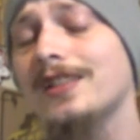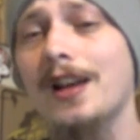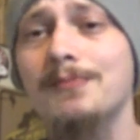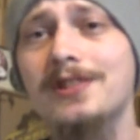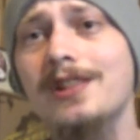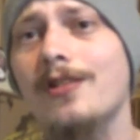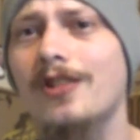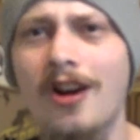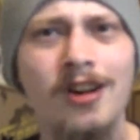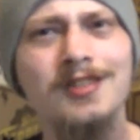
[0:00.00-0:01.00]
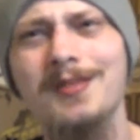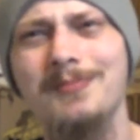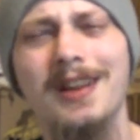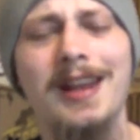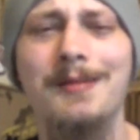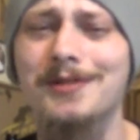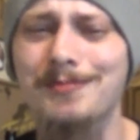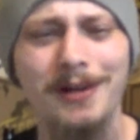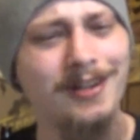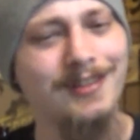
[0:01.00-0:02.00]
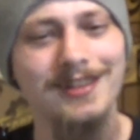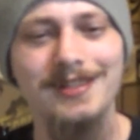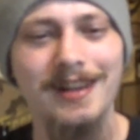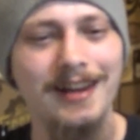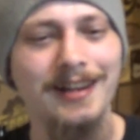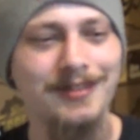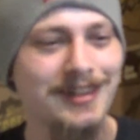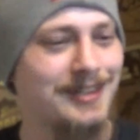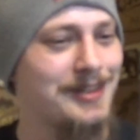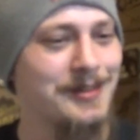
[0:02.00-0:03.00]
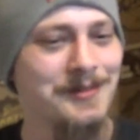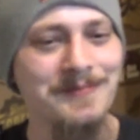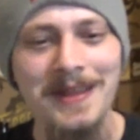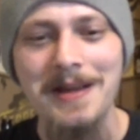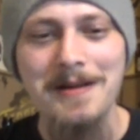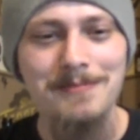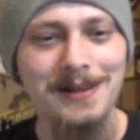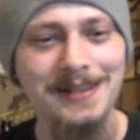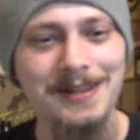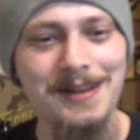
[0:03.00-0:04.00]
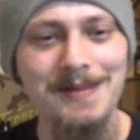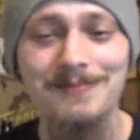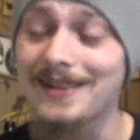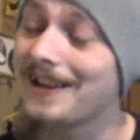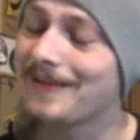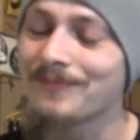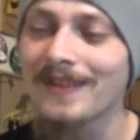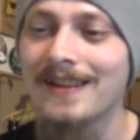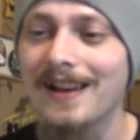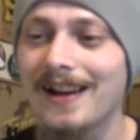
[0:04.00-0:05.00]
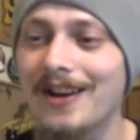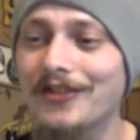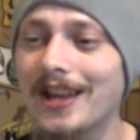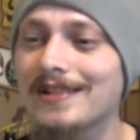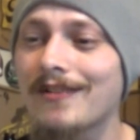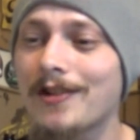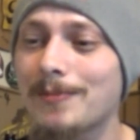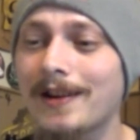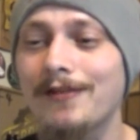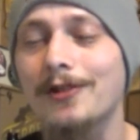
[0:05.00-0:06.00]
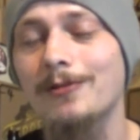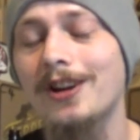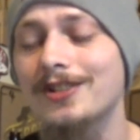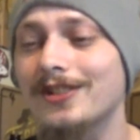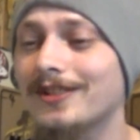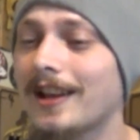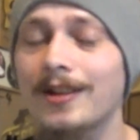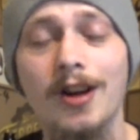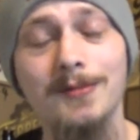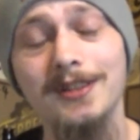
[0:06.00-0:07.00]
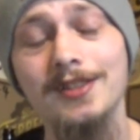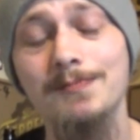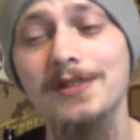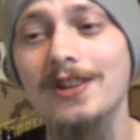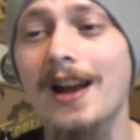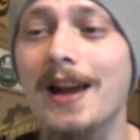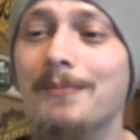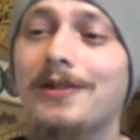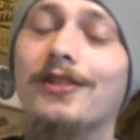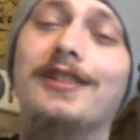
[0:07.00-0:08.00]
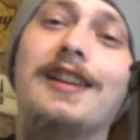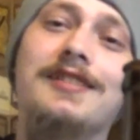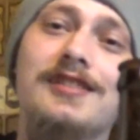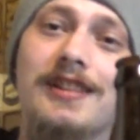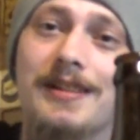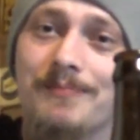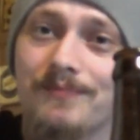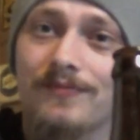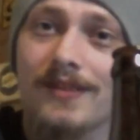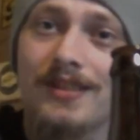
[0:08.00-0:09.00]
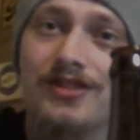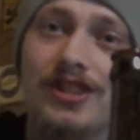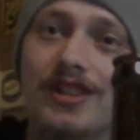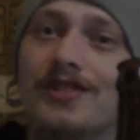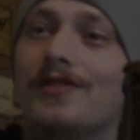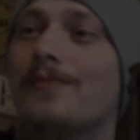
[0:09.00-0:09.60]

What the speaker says: Club Stout. Awesome name, Spirit in the Sky, great tune. But yeah, thanks everybody for watching. Like, comment, subscribe. Till the next time, cheers.